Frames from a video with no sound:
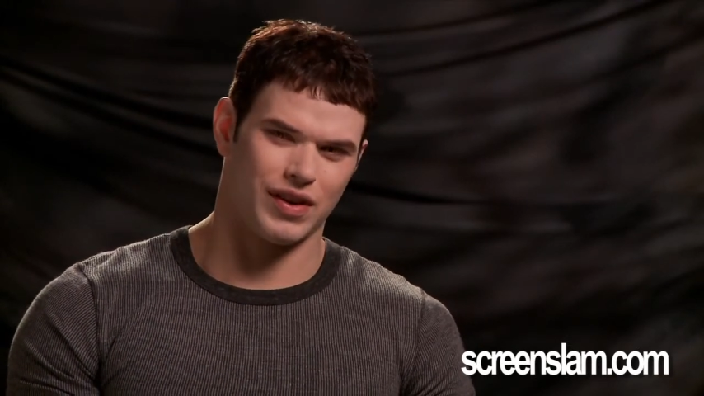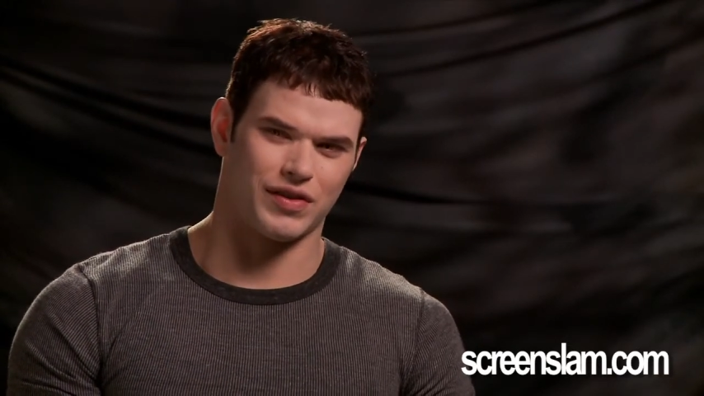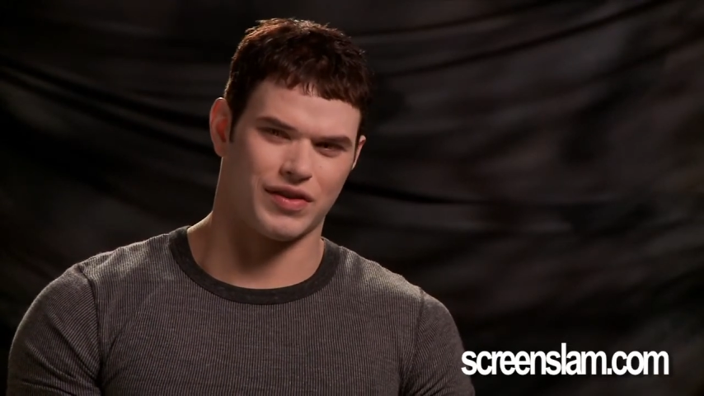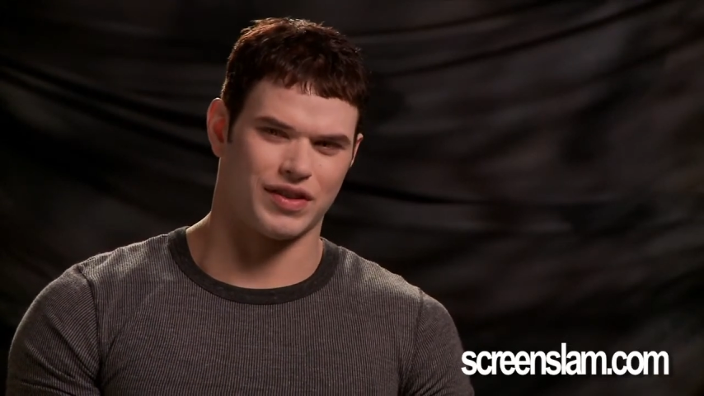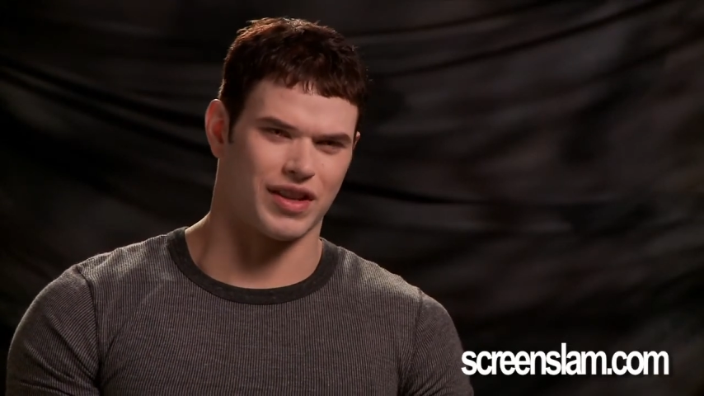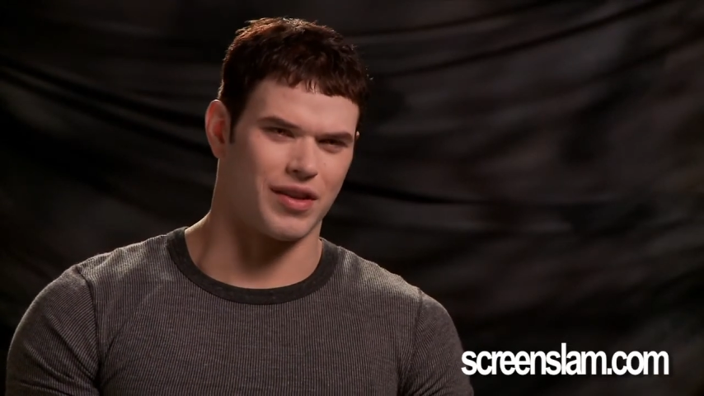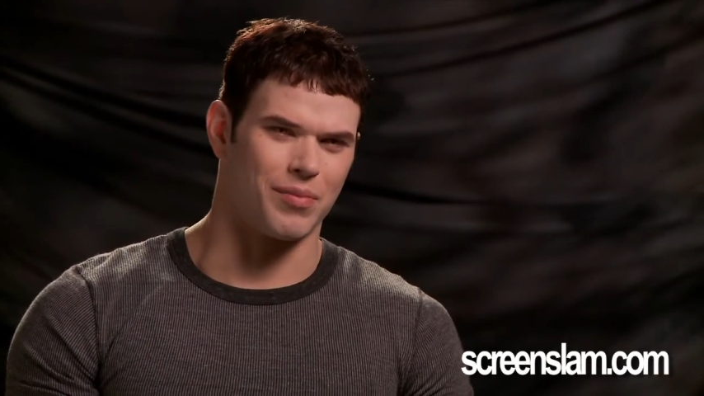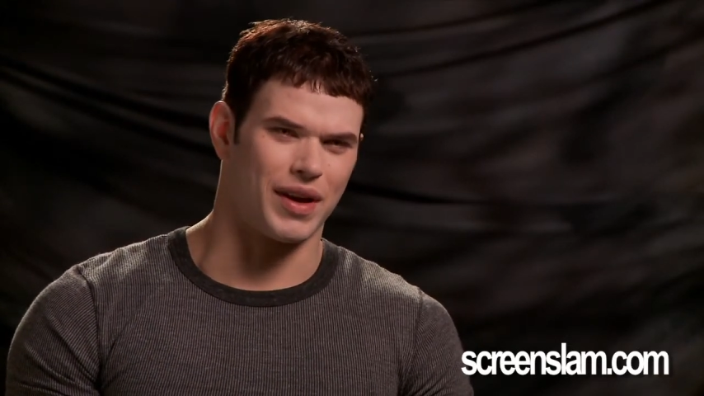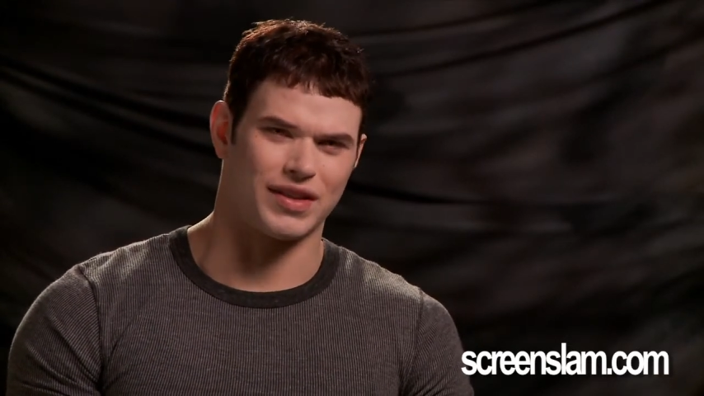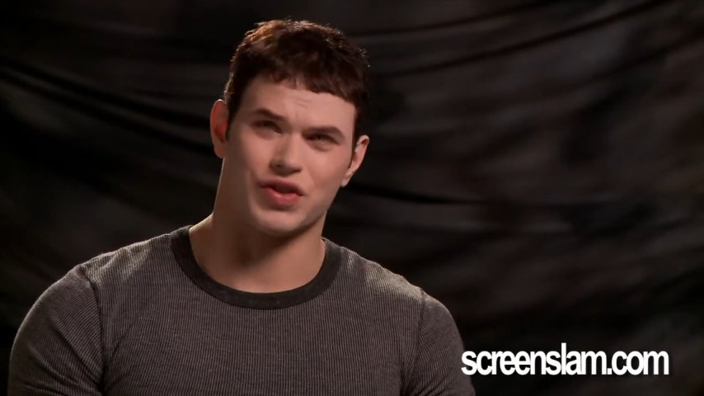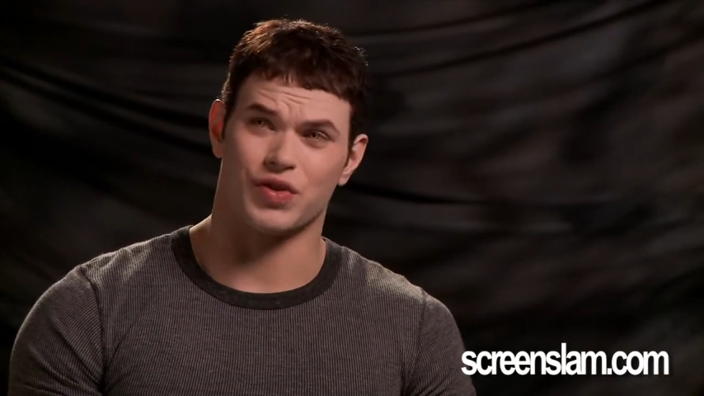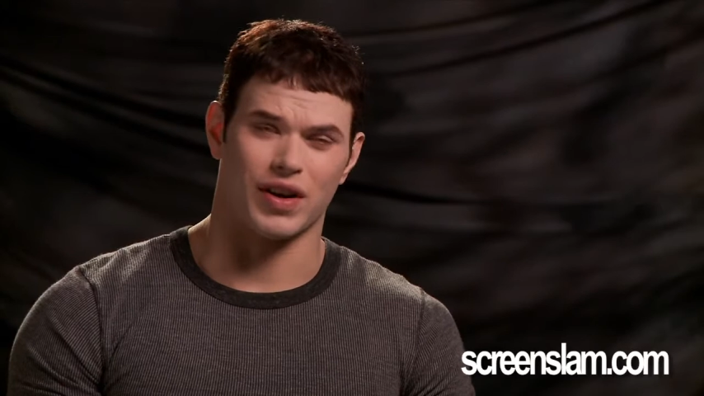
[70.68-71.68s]
if she's on the
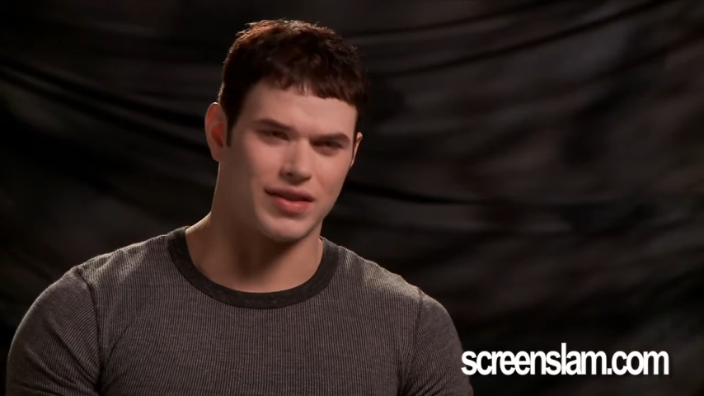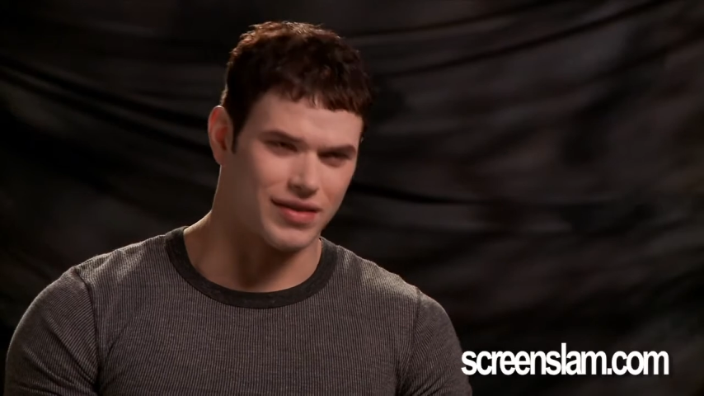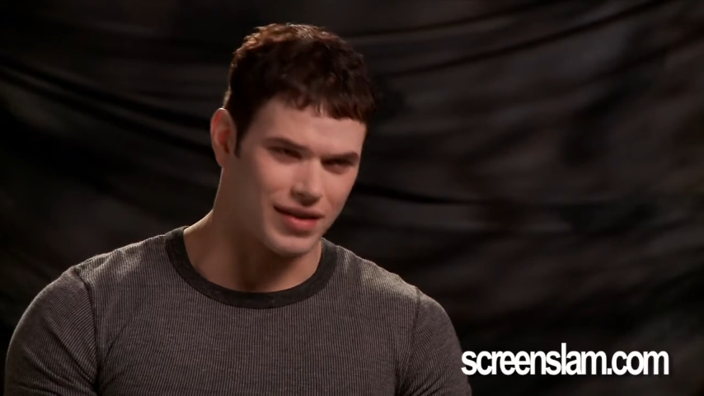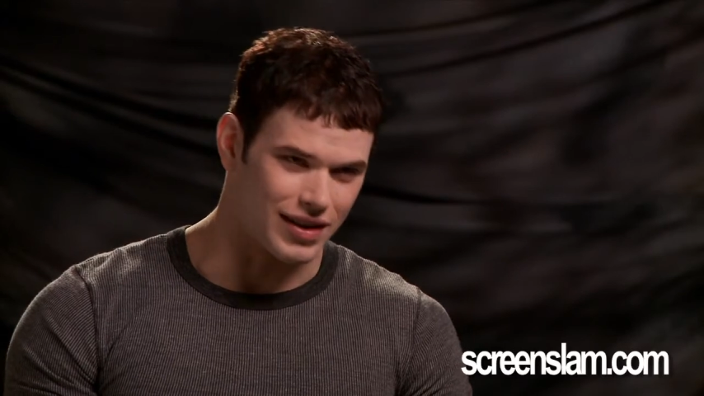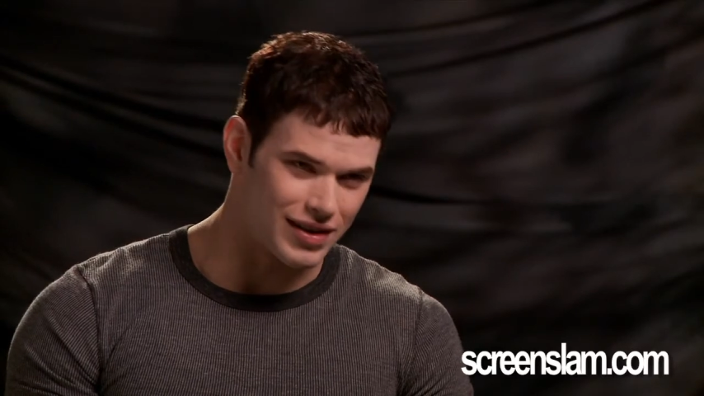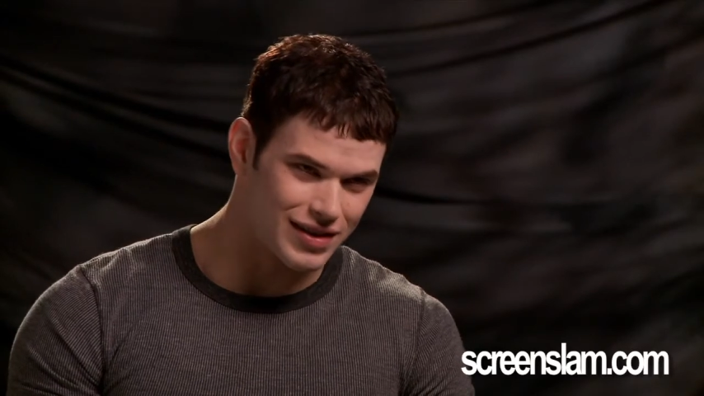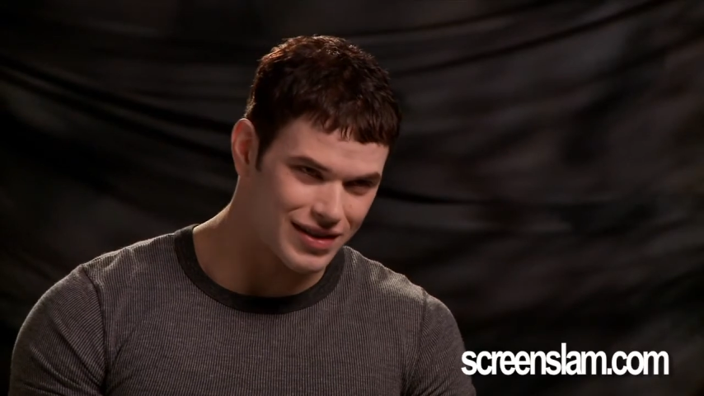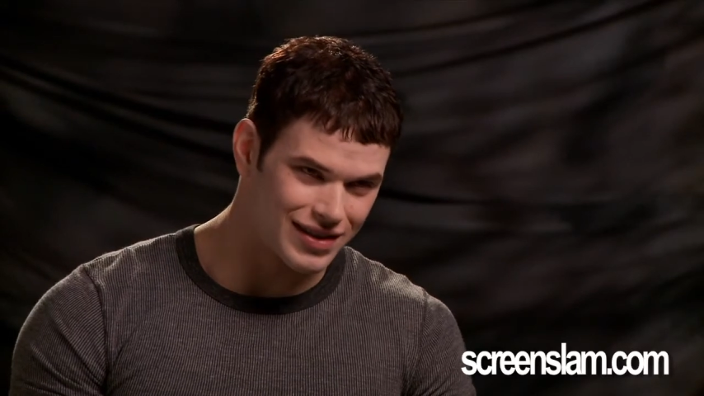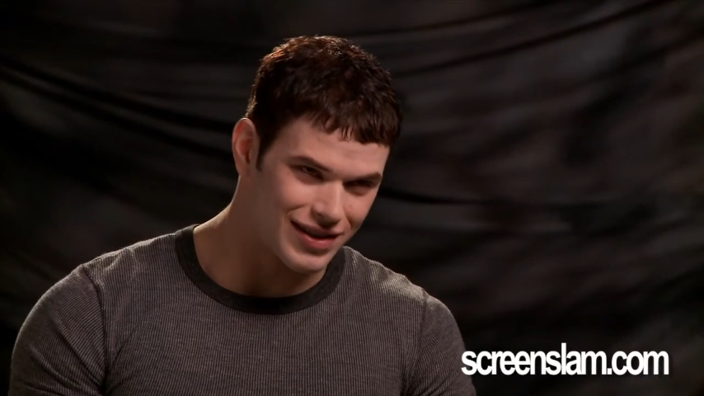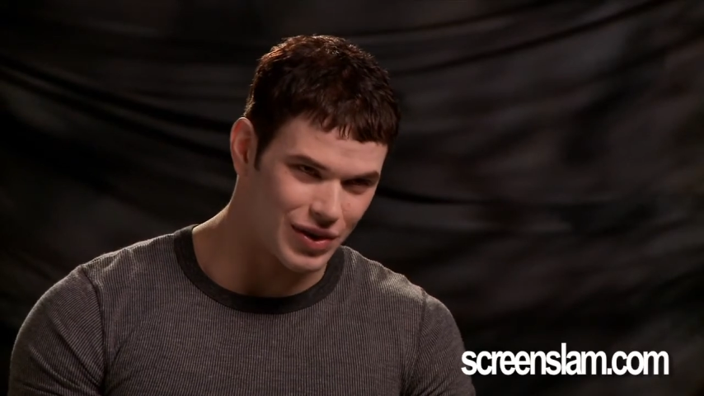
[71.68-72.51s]
best dress list